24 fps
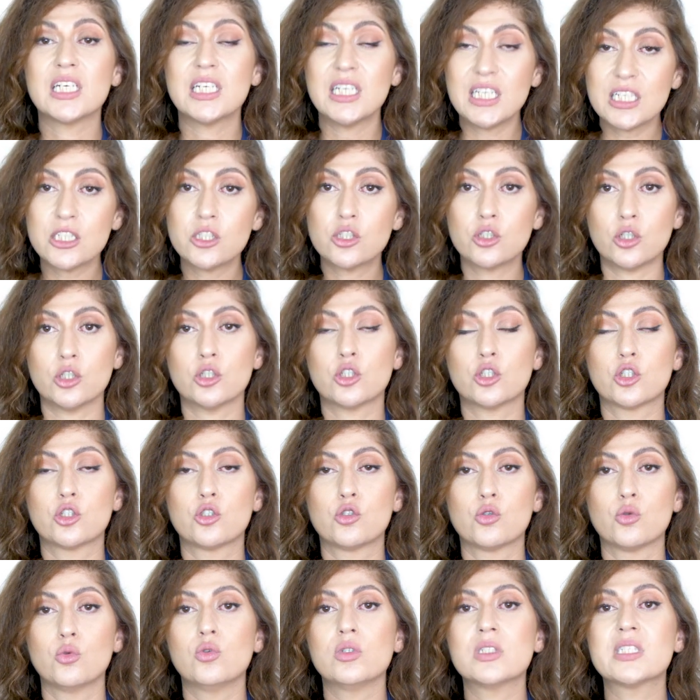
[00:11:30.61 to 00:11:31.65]
research
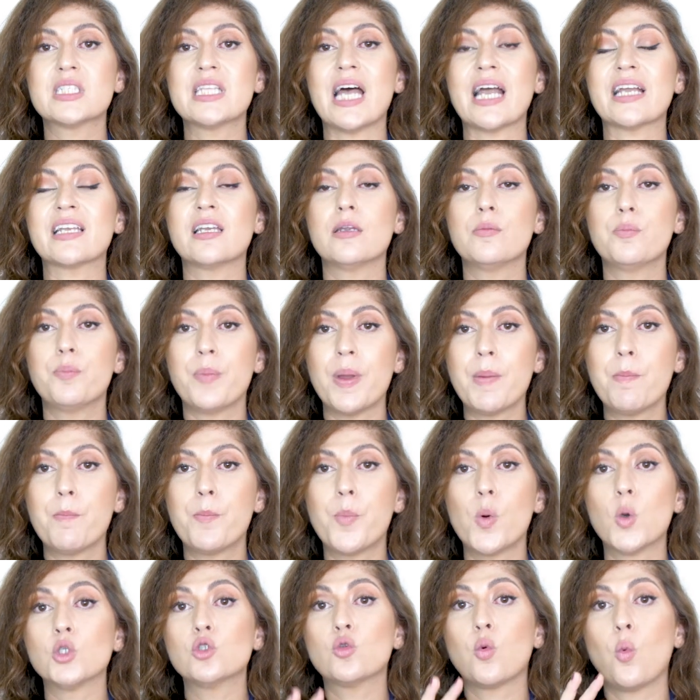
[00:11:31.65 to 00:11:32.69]
tools that can
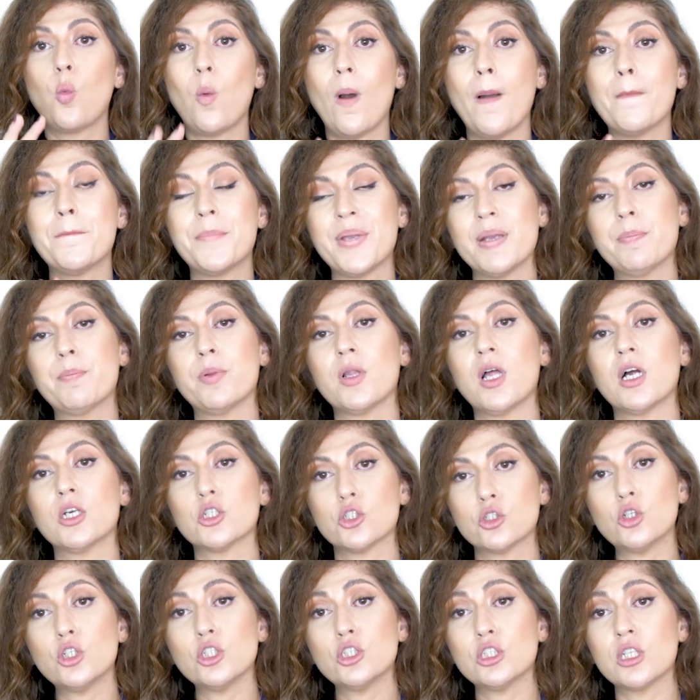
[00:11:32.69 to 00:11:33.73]
pinpoint what people are
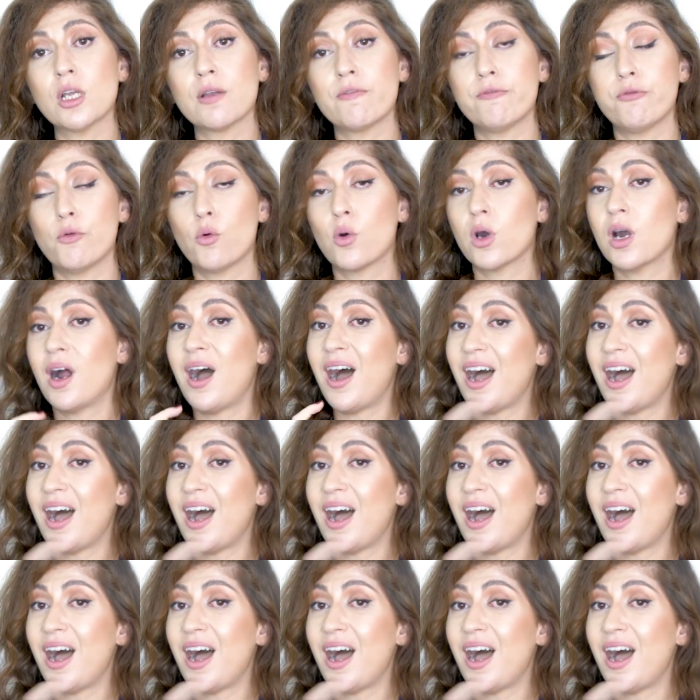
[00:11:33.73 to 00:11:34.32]
searching for,